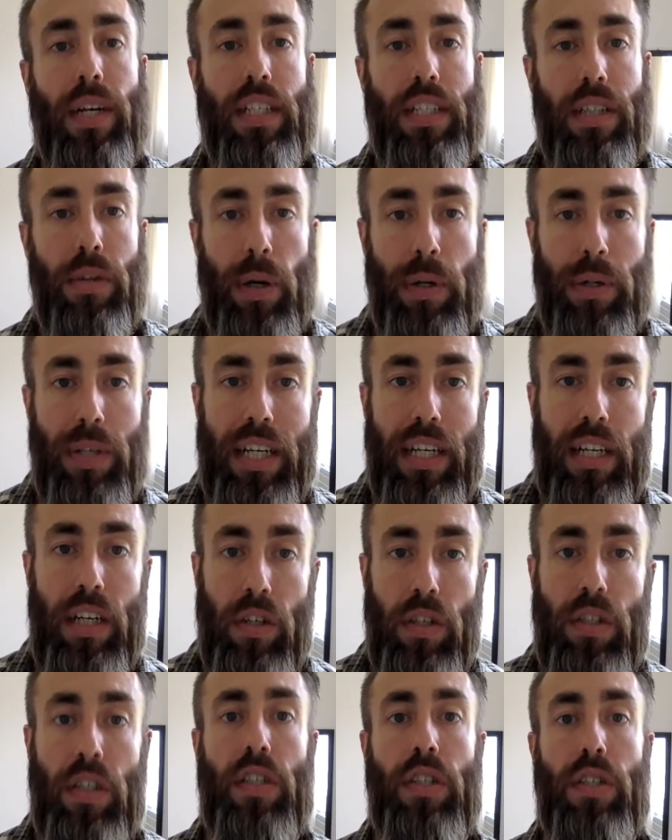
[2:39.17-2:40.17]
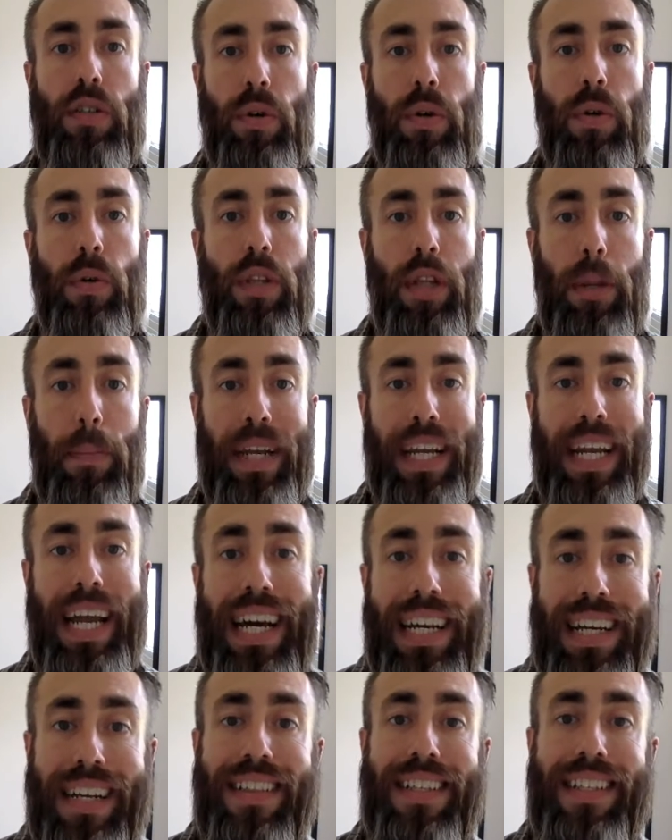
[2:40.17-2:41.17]
surrounding gun control that
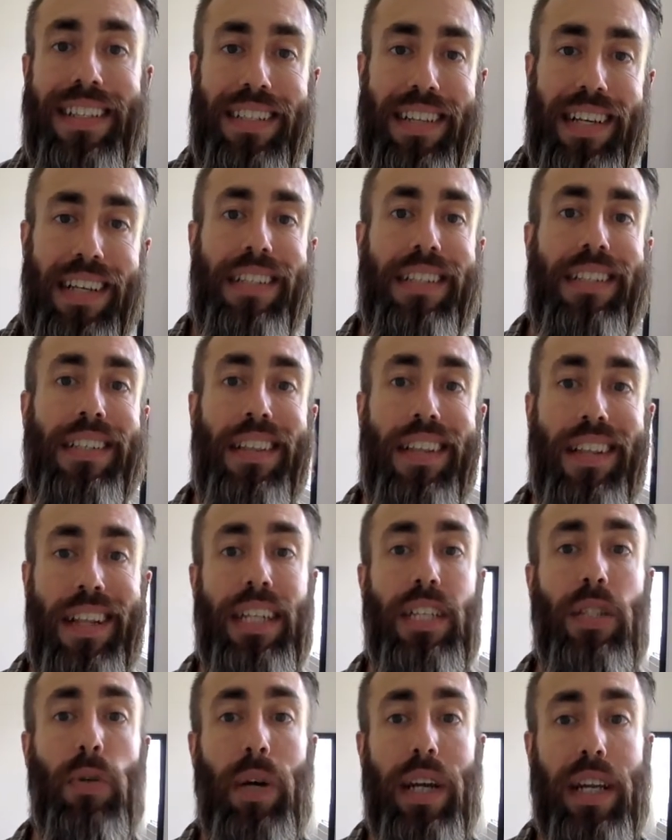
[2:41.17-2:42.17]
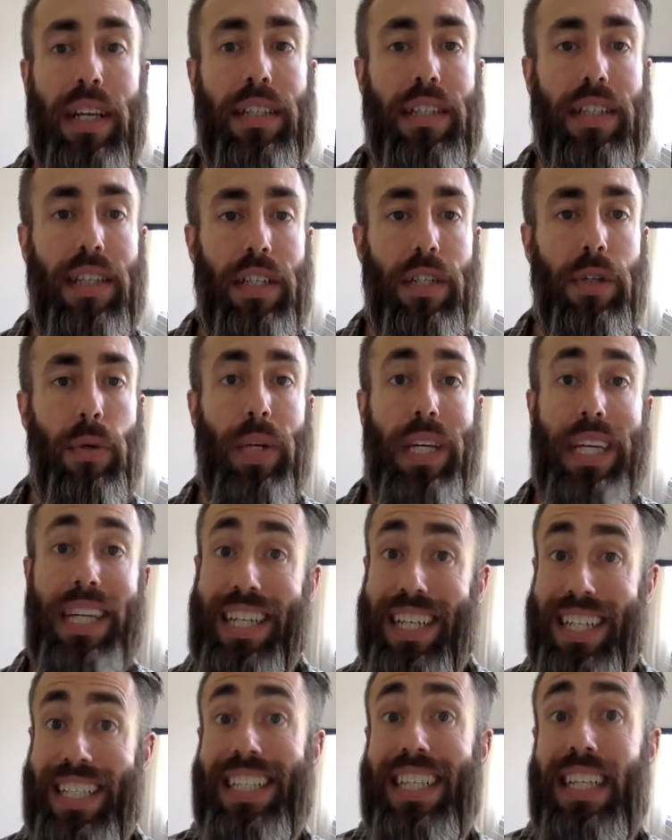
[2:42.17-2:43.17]
began in the States in the late 20th century and
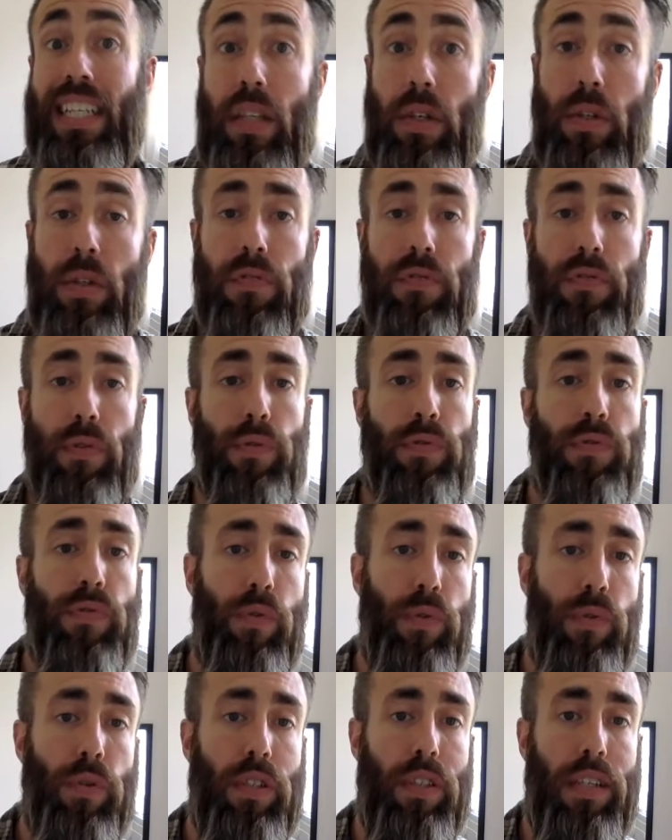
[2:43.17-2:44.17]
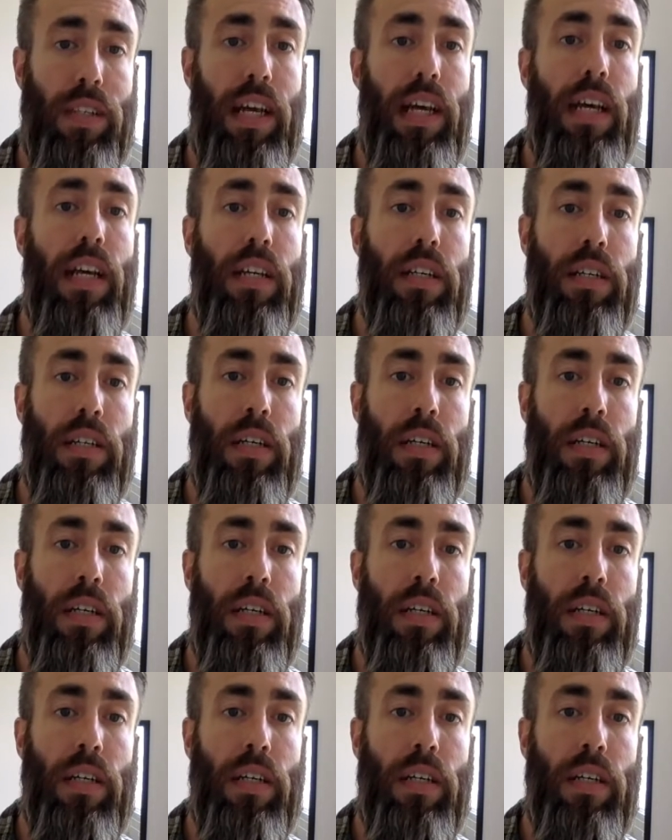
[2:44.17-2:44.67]
continues full force today.